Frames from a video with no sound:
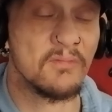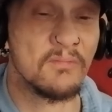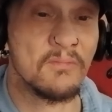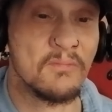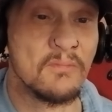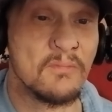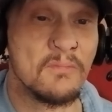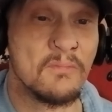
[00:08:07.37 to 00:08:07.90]

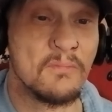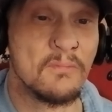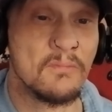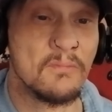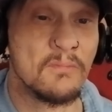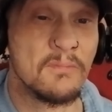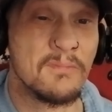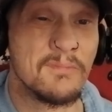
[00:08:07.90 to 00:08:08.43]

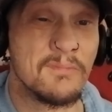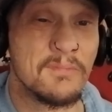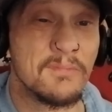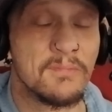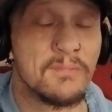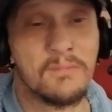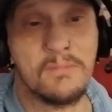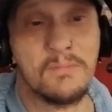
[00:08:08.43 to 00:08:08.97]

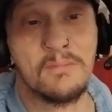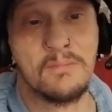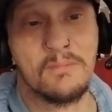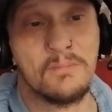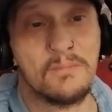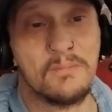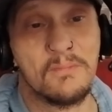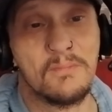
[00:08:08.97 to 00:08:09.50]

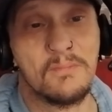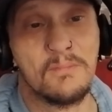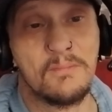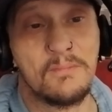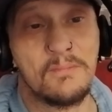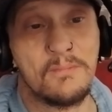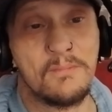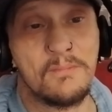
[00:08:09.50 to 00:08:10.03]

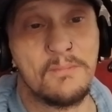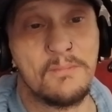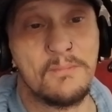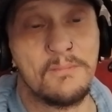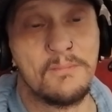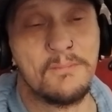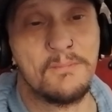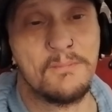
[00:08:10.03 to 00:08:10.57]

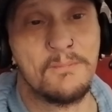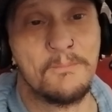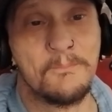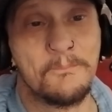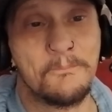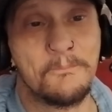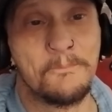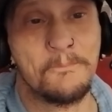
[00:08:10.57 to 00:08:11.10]

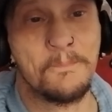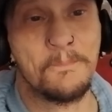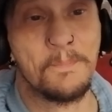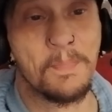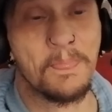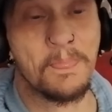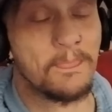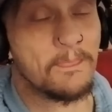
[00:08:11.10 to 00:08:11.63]

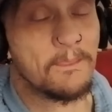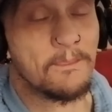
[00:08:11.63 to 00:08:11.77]
(no one is talking)